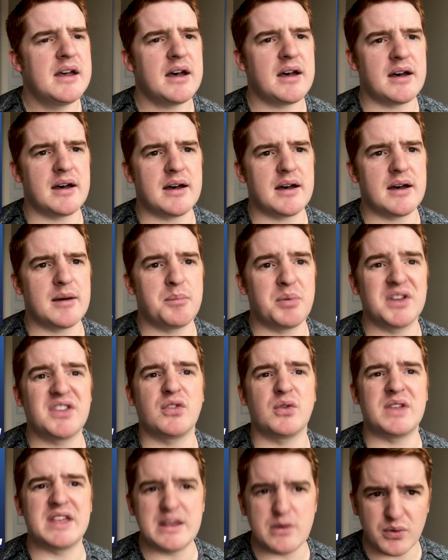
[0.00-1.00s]

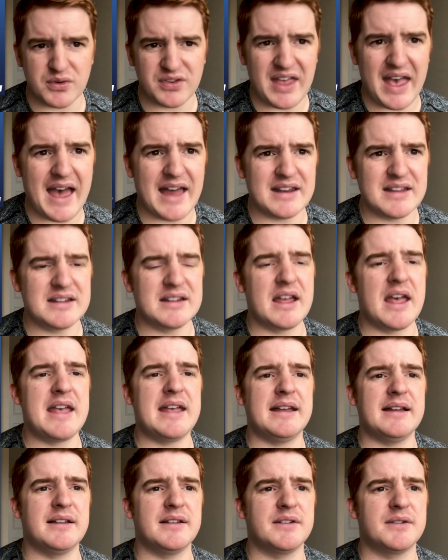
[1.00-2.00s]
So he was added,
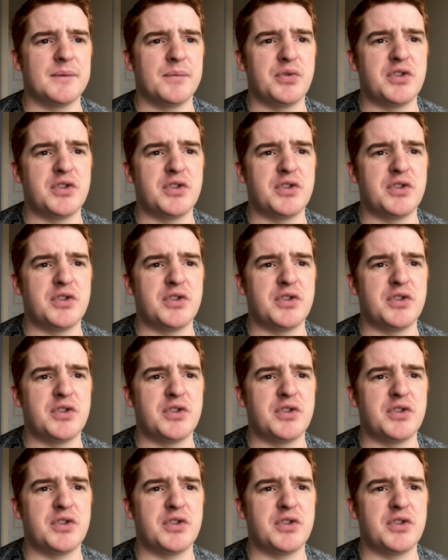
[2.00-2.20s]
and